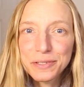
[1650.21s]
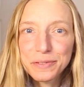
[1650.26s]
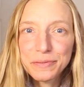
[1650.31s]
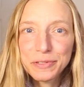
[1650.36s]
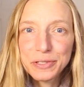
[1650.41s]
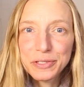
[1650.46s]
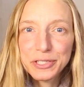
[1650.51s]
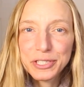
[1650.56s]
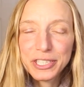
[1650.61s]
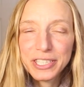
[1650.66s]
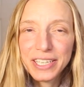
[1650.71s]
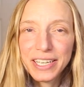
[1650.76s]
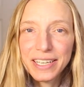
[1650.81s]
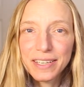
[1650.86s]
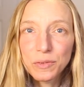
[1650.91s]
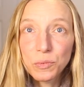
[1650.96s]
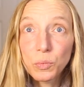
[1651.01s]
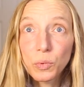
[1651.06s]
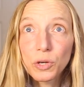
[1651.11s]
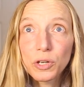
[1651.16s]
your future
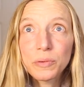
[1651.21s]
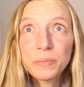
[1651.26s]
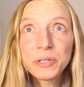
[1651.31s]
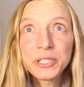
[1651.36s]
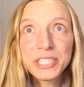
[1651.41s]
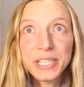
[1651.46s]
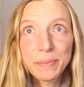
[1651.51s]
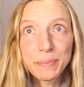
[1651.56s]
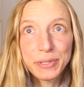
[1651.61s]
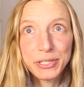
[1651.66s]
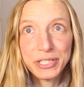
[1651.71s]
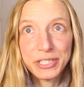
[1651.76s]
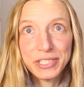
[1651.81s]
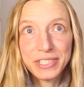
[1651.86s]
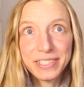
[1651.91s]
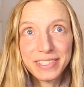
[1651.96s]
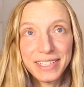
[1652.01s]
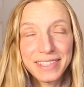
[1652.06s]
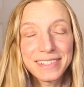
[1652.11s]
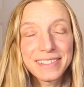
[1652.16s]
and warmer
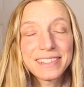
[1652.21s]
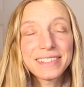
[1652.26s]
temperatures and